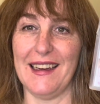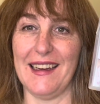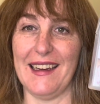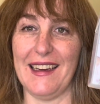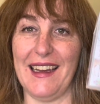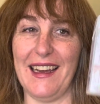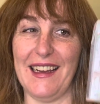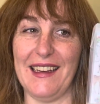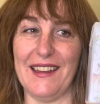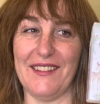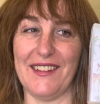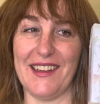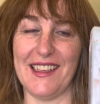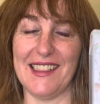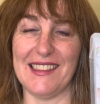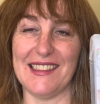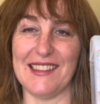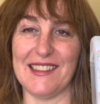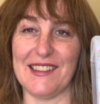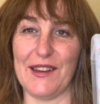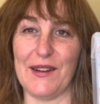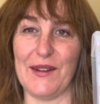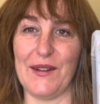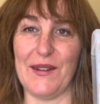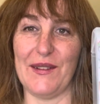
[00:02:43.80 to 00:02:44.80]
Anyways,
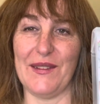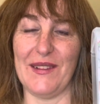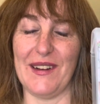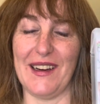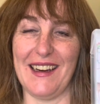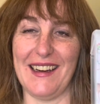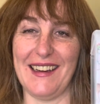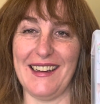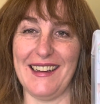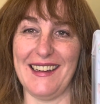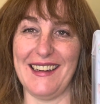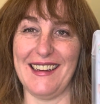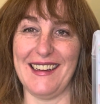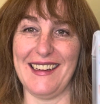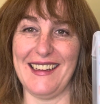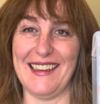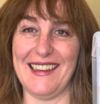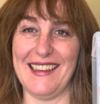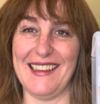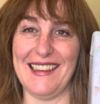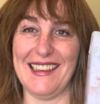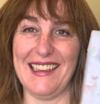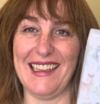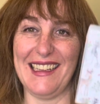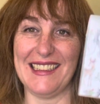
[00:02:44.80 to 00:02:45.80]
so
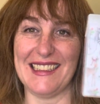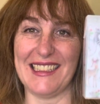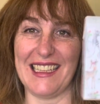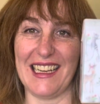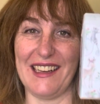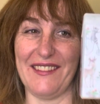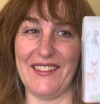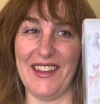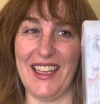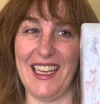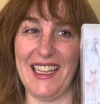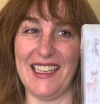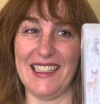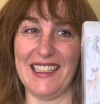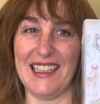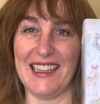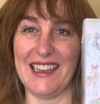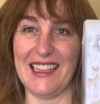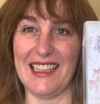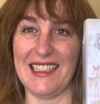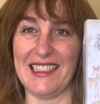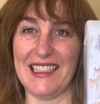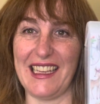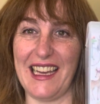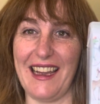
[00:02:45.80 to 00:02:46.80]
it's kind of a handy
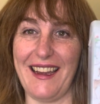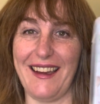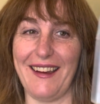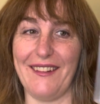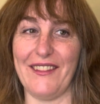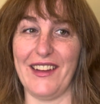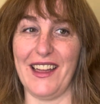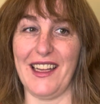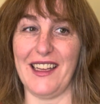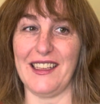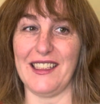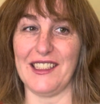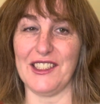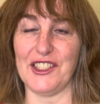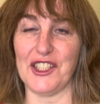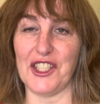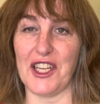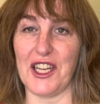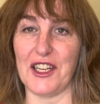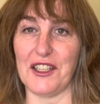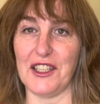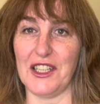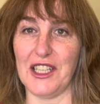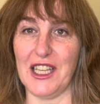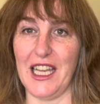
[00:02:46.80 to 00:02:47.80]
thing to have, and a
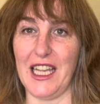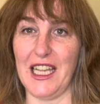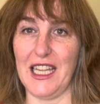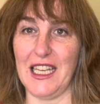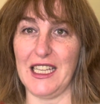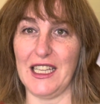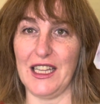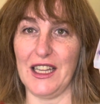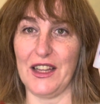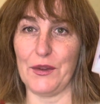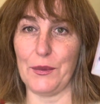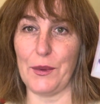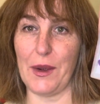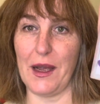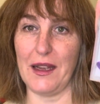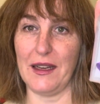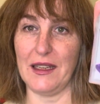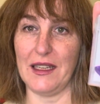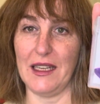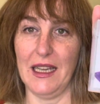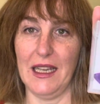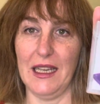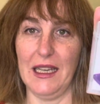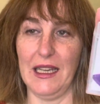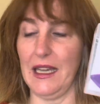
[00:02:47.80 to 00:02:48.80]
shuttle and thread
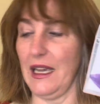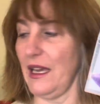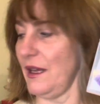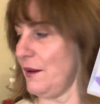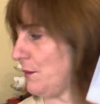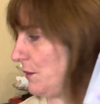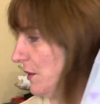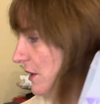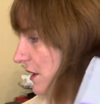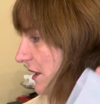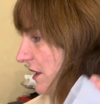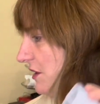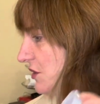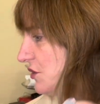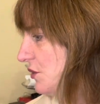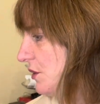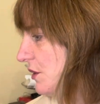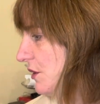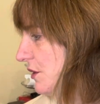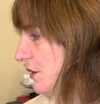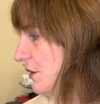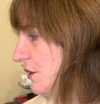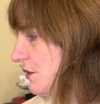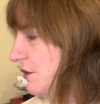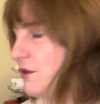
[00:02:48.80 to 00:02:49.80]
and one of the short
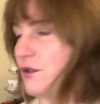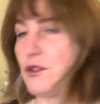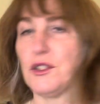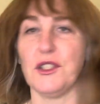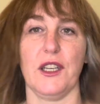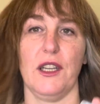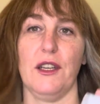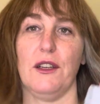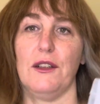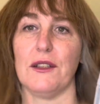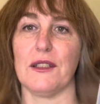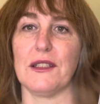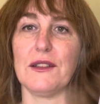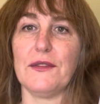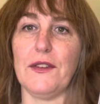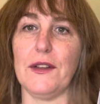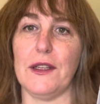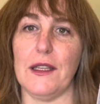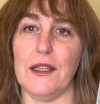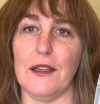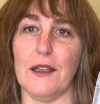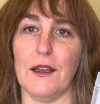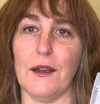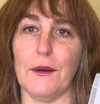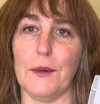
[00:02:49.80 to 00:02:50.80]
little crochet hooks fit
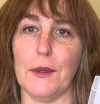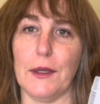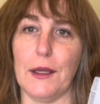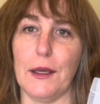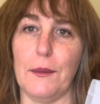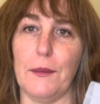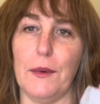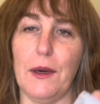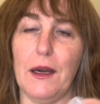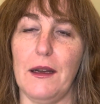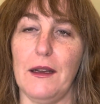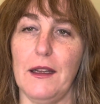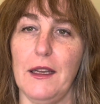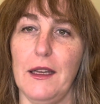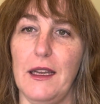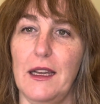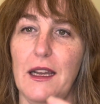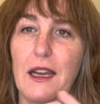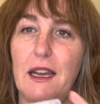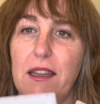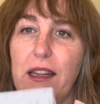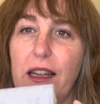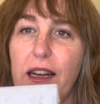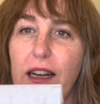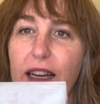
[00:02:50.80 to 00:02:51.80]
in there really well.
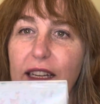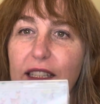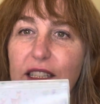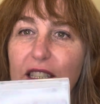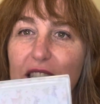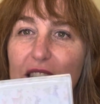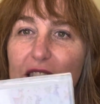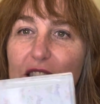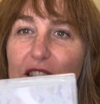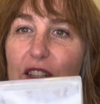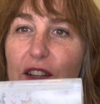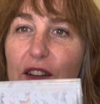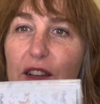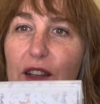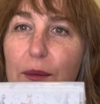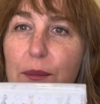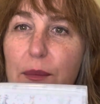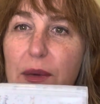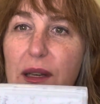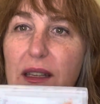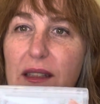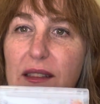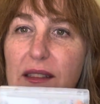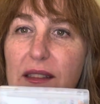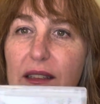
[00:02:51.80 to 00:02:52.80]
And then I just took a
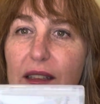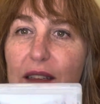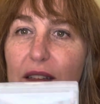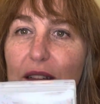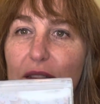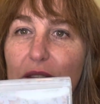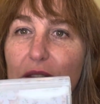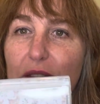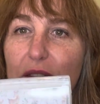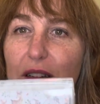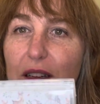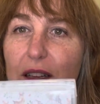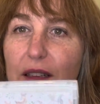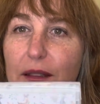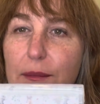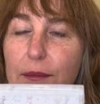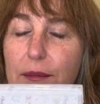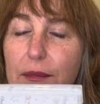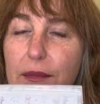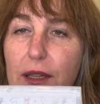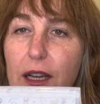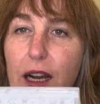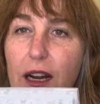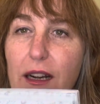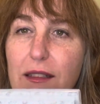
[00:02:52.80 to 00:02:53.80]
piece of
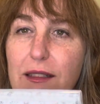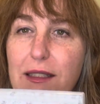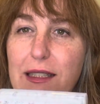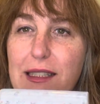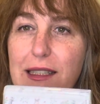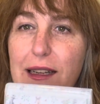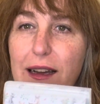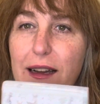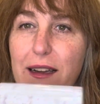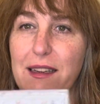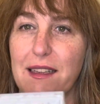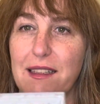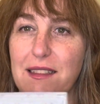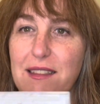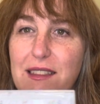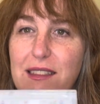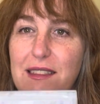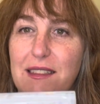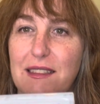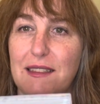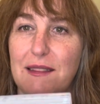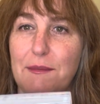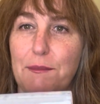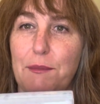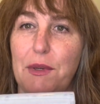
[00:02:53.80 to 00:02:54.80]
cardstock and
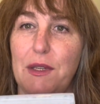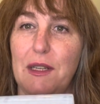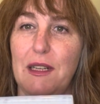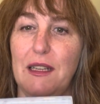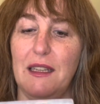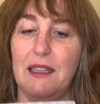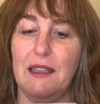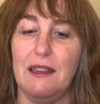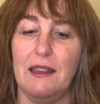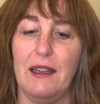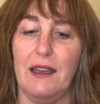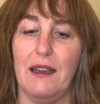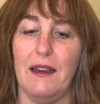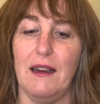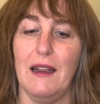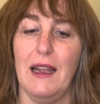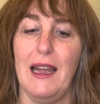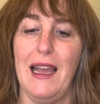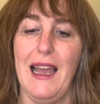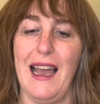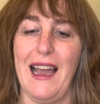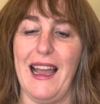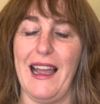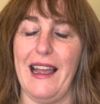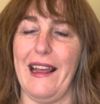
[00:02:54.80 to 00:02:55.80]
put it in there.
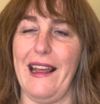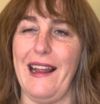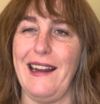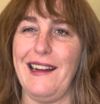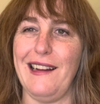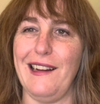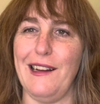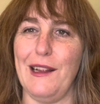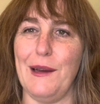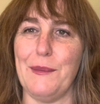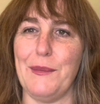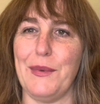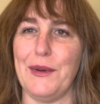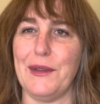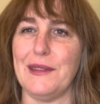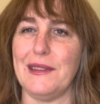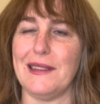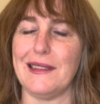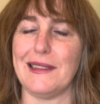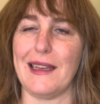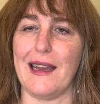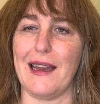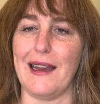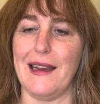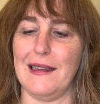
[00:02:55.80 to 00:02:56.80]
I had it on both
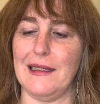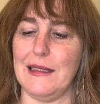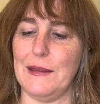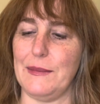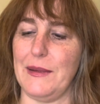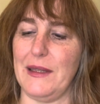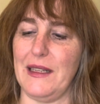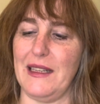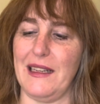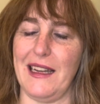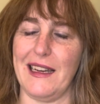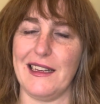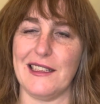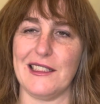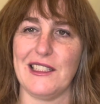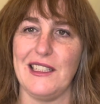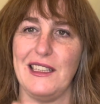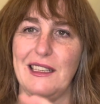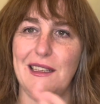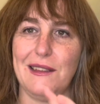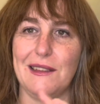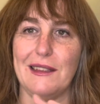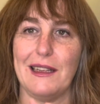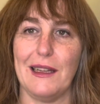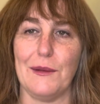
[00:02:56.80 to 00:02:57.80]
sides, but it
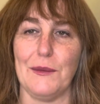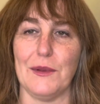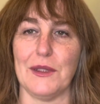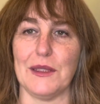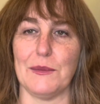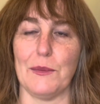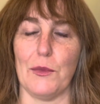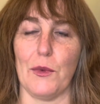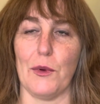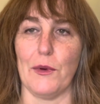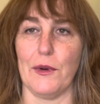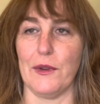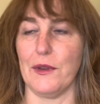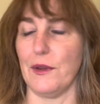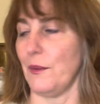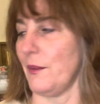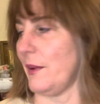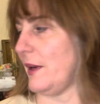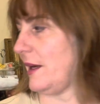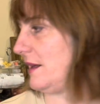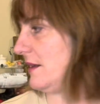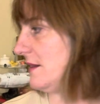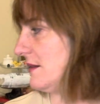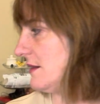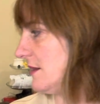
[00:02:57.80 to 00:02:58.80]
actually then was more in the
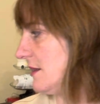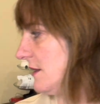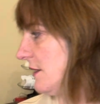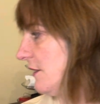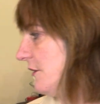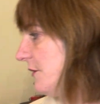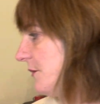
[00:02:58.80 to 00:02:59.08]
way. So